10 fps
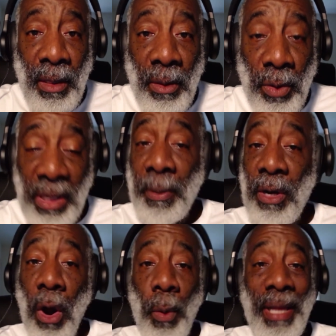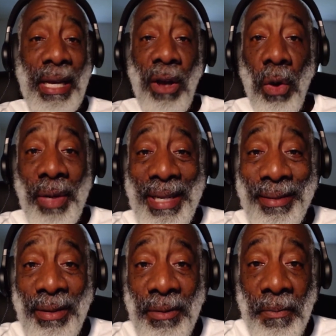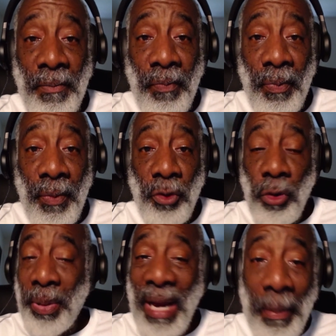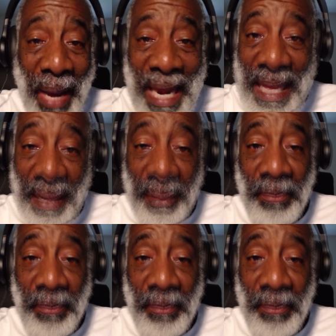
Samuel Cartwright, they called it drapetomania,